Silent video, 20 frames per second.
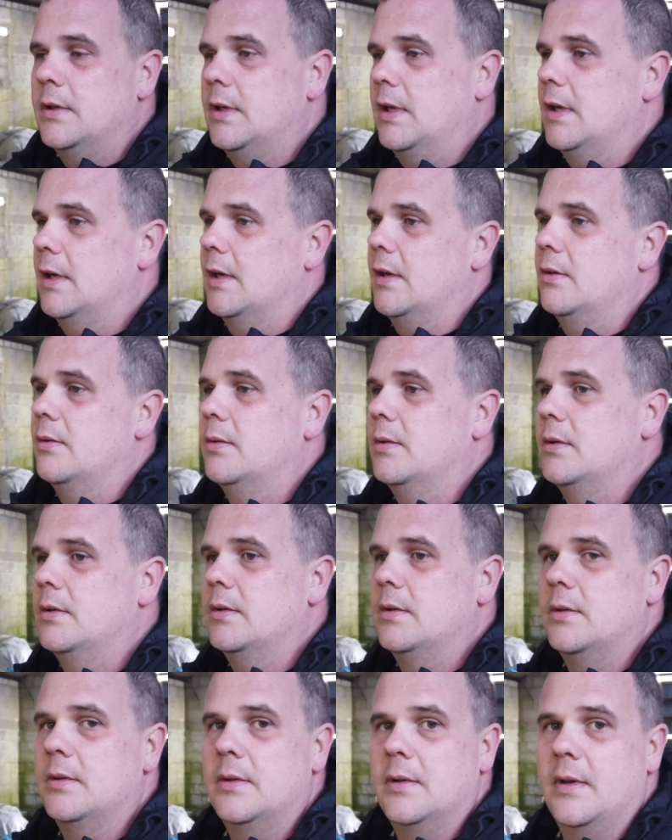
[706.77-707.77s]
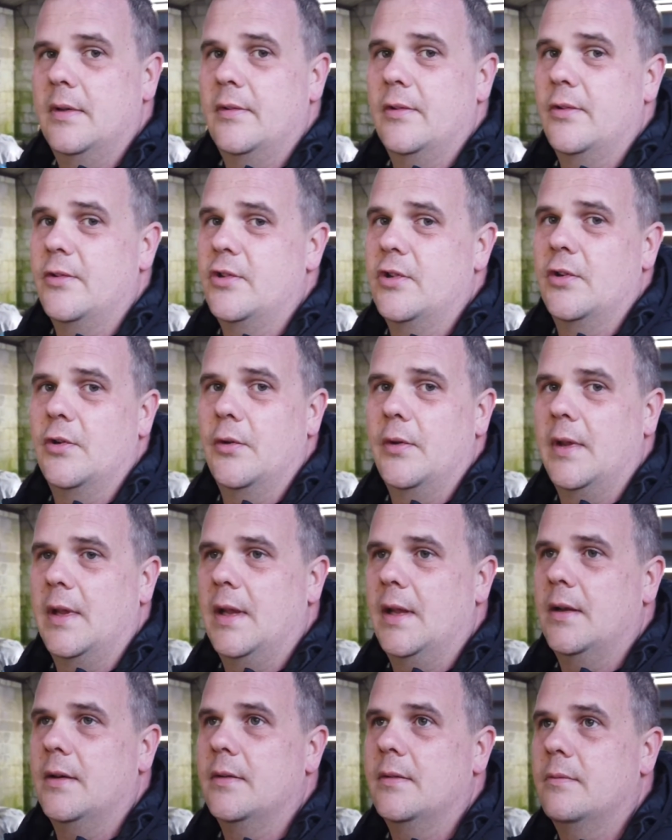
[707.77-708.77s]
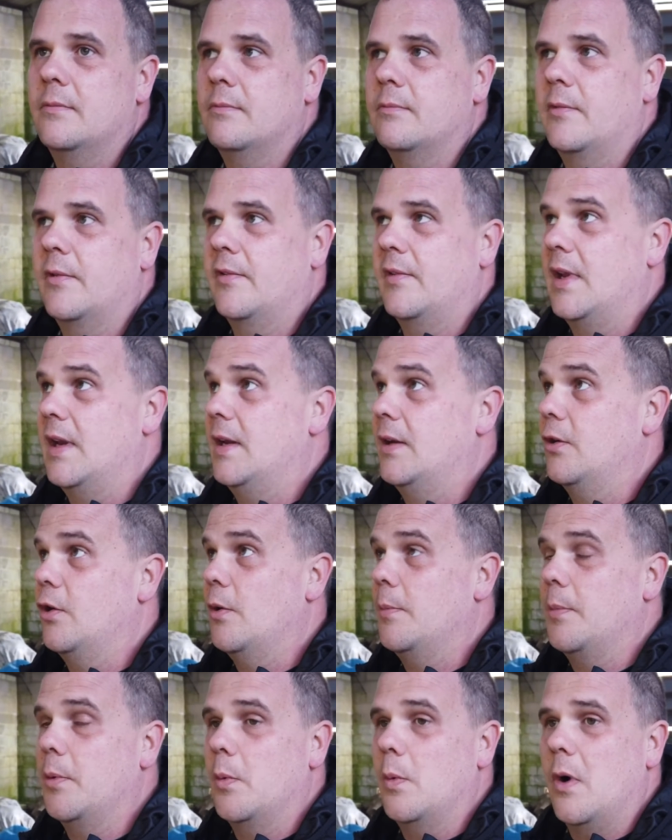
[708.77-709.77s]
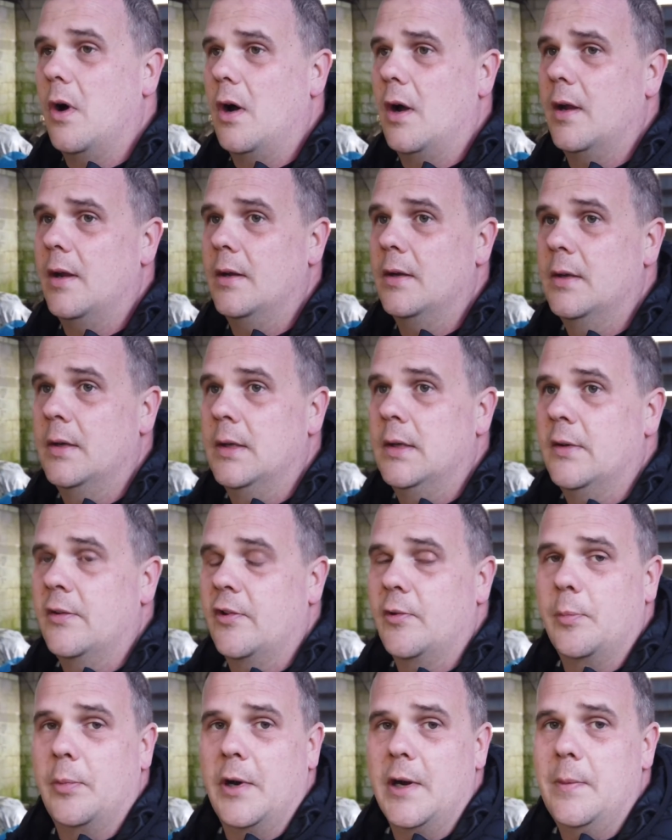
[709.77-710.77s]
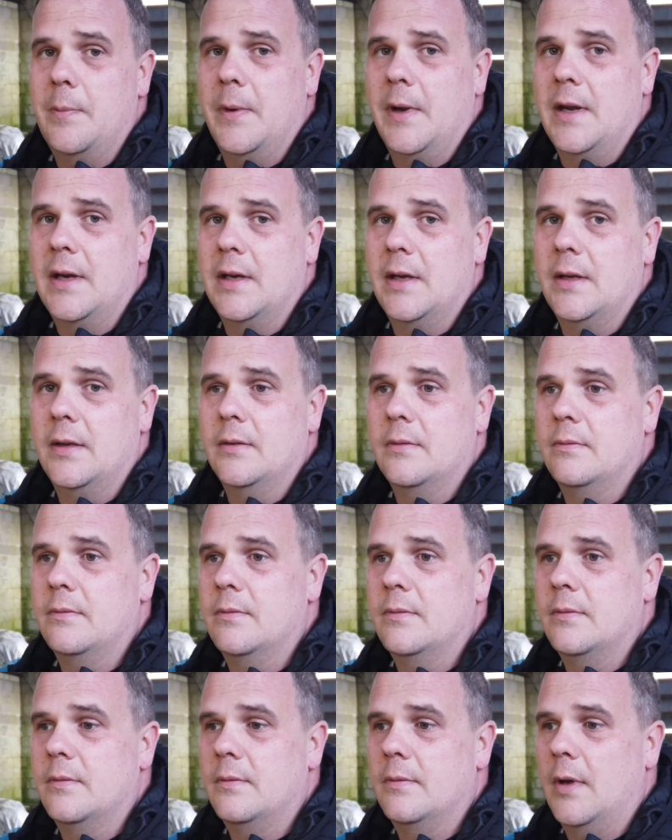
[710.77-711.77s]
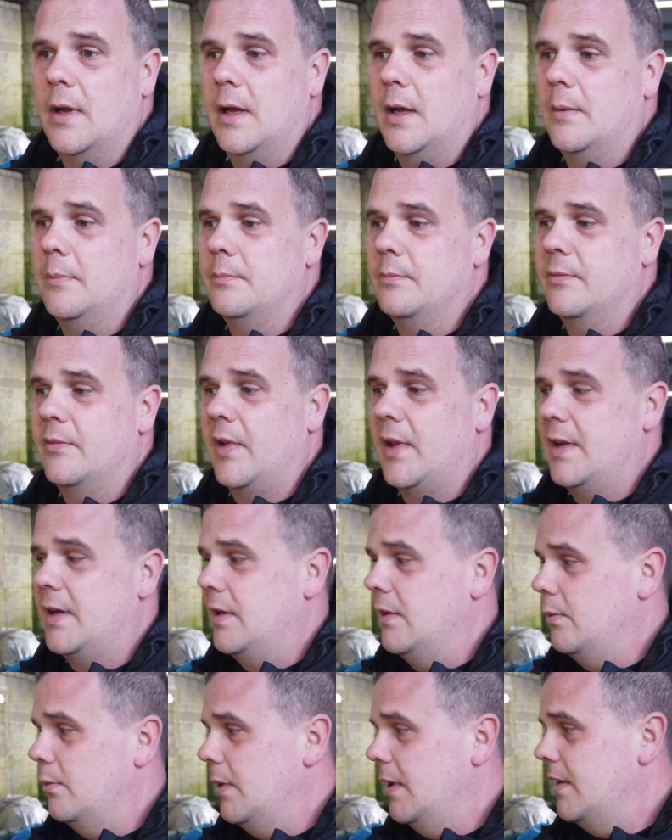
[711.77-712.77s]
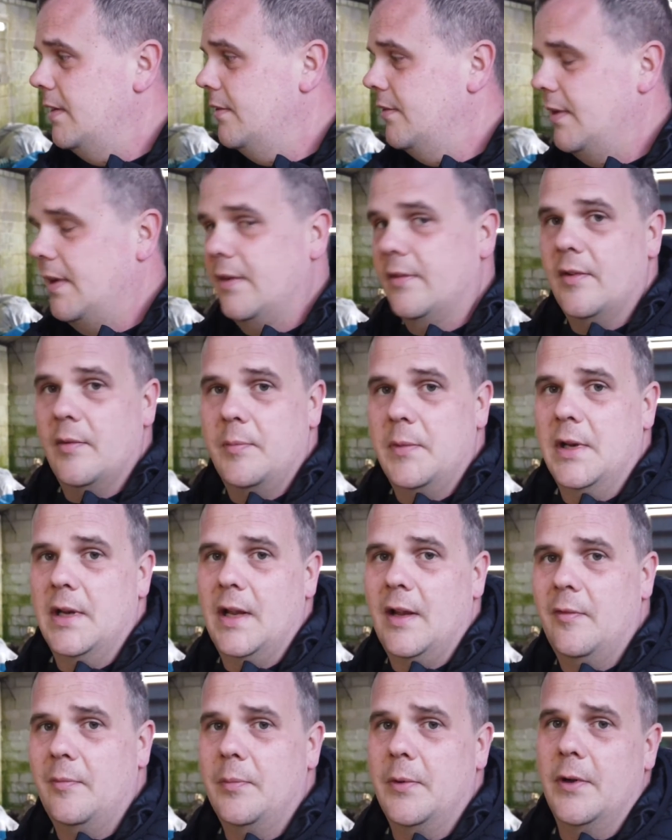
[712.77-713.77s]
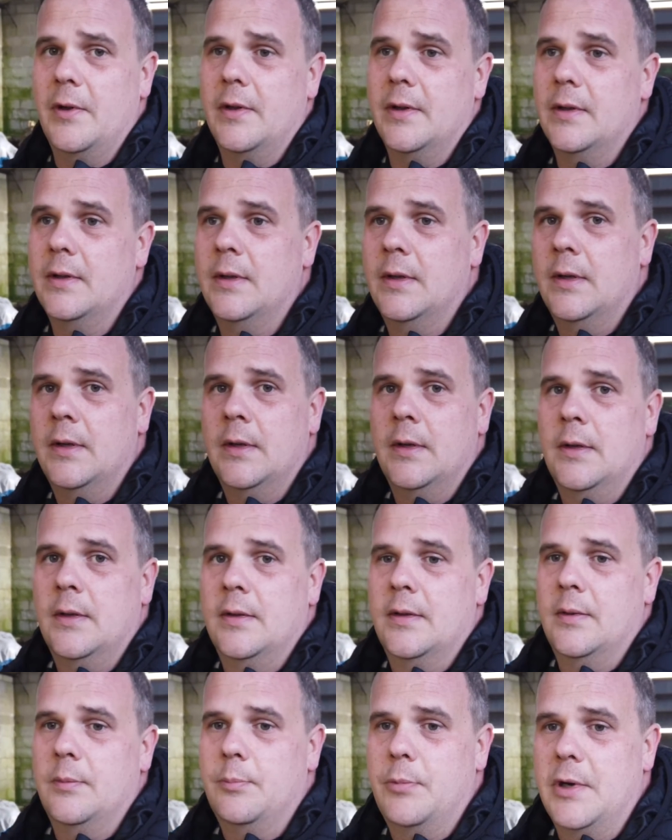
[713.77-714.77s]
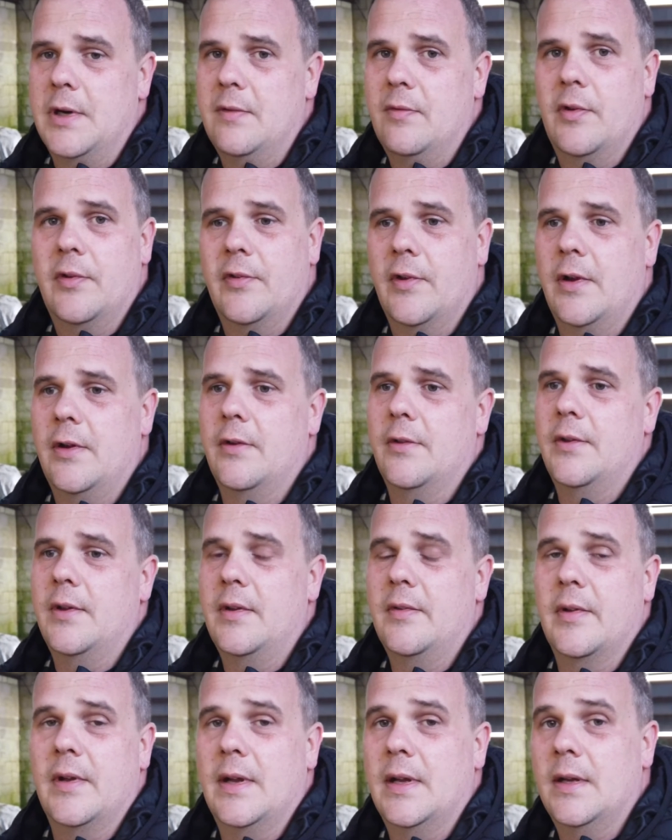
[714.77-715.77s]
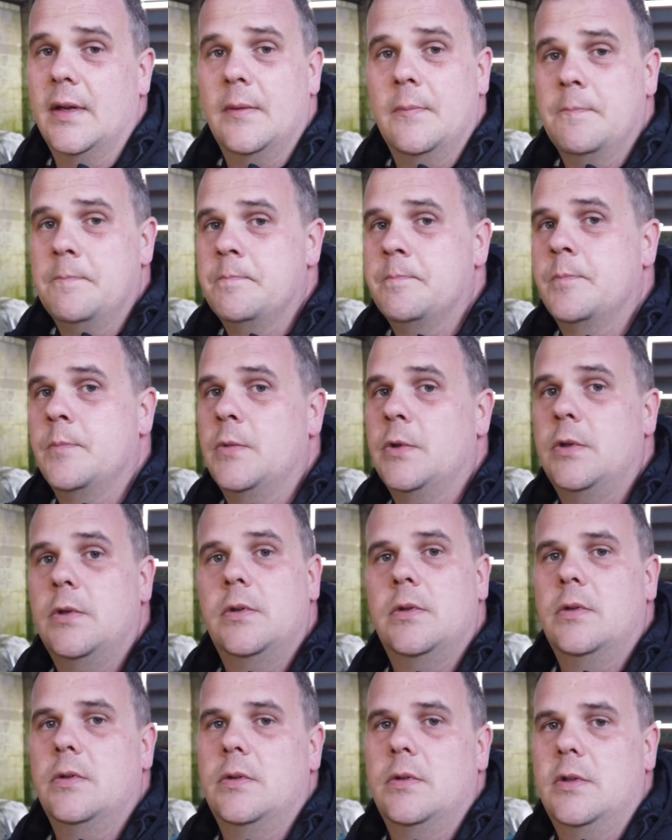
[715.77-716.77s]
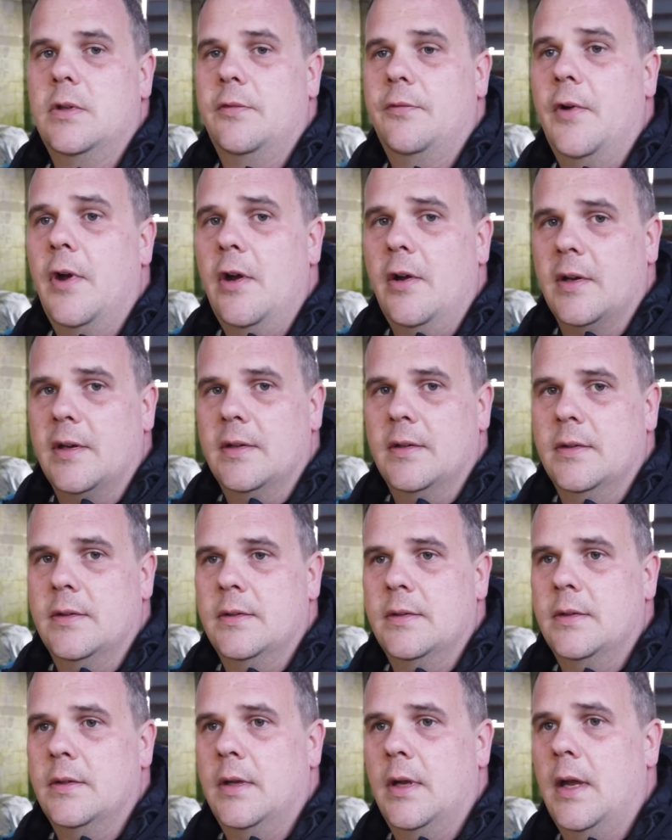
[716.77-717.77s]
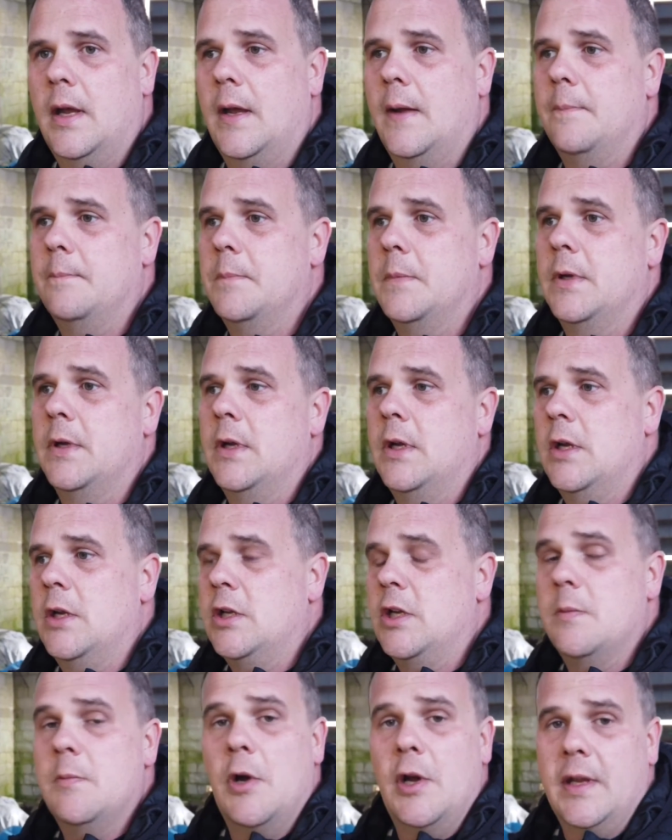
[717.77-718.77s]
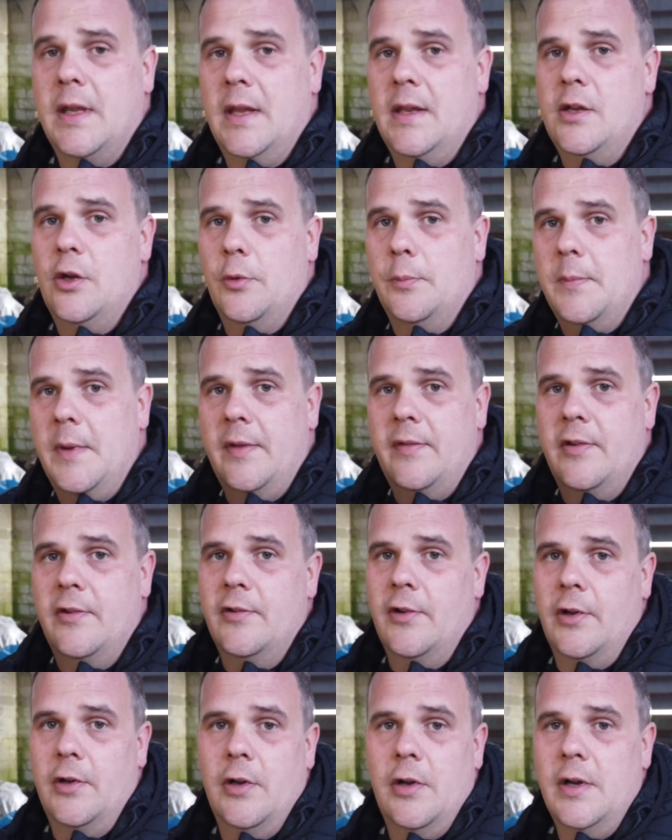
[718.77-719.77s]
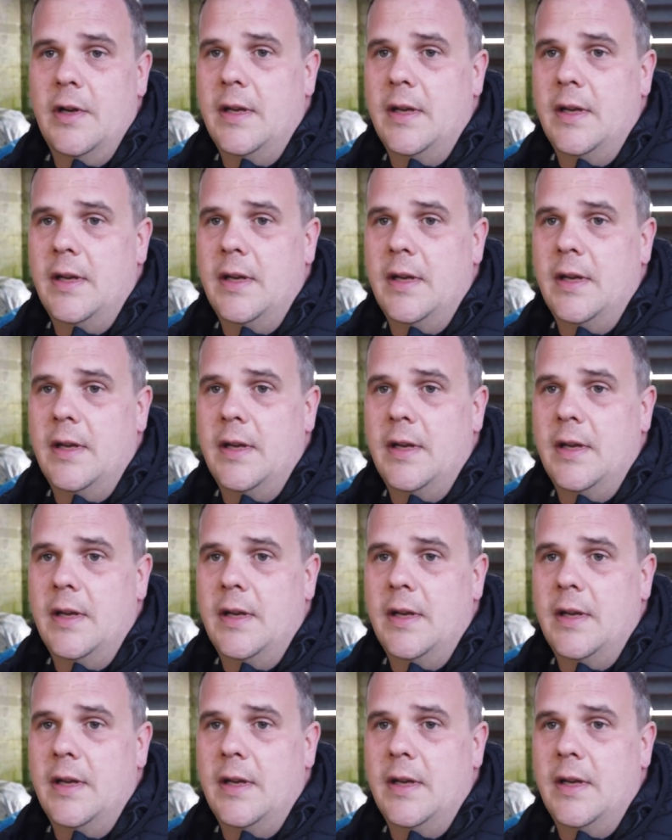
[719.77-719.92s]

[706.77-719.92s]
you know, as long as you're not there stealing copper wire, spray painting, taking away things that have been left by the previous owner, things like that, you're fine. You might get the odd message like